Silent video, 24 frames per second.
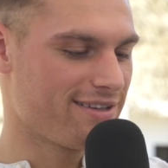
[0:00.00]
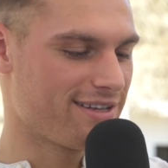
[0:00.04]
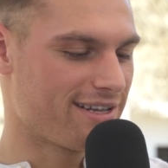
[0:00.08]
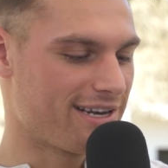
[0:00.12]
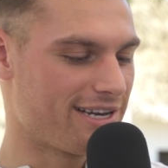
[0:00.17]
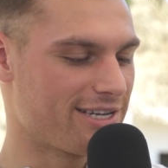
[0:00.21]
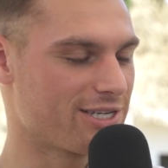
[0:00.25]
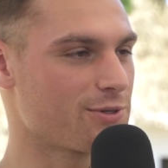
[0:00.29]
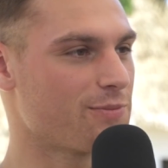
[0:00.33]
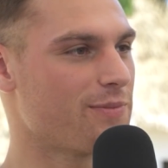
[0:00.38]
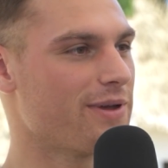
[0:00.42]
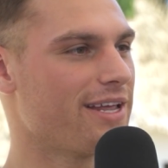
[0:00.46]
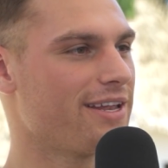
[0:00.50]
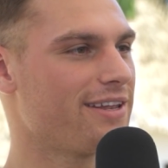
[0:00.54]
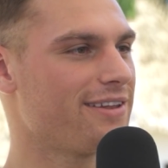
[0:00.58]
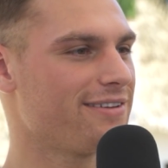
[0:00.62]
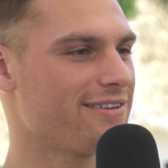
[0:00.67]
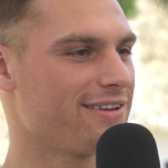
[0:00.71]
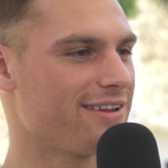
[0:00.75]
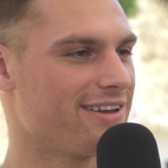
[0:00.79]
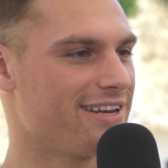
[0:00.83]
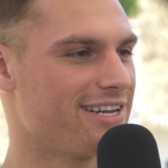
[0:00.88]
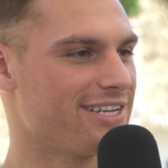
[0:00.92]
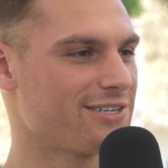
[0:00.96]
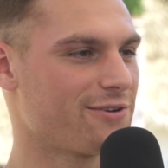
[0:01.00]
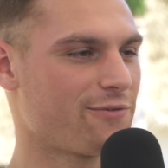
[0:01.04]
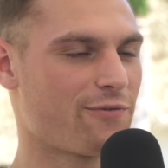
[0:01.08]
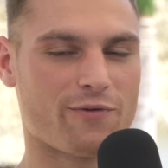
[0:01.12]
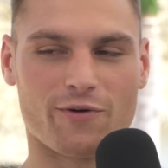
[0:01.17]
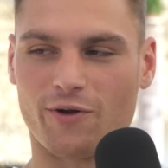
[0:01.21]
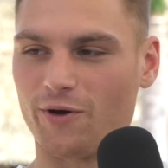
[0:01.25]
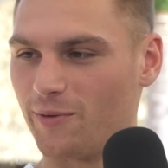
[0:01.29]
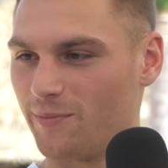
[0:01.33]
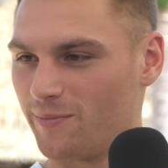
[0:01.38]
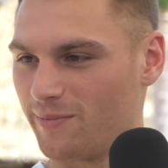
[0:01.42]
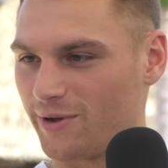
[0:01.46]
Elizabeth, a lizard
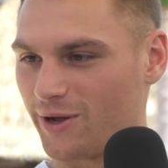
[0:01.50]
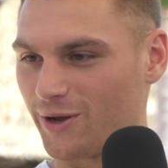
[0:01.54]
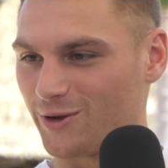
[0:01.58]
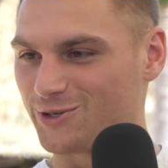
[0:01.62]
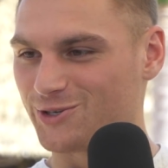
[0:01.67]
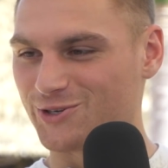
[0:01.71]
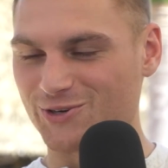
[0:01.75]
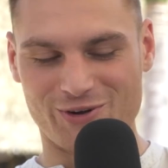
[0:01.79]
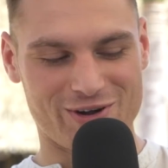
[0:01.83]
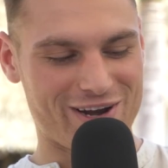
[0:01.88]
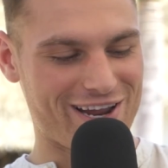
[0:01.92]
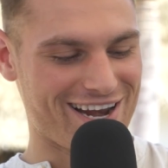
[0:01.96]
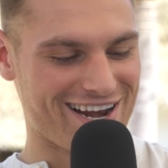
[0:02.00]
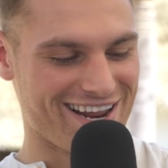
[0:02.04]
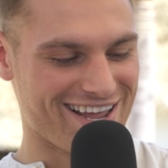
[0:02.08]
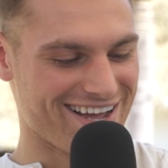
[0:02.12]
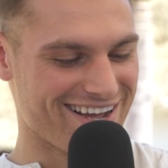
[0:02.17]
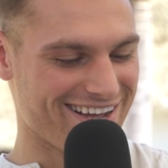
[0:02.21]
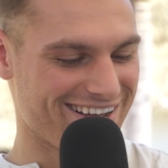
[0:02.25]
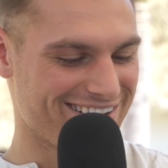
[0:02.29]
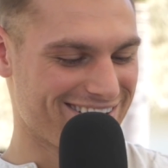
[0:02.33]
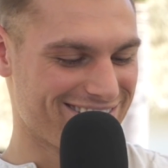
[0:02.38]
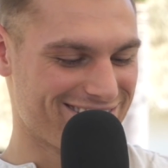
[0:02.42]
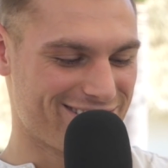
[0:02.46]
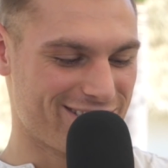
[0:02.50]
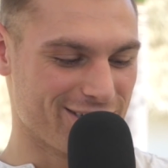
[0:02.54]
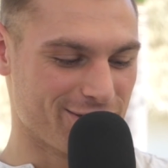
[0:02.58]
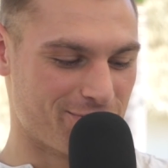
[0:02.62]
from Australia. She's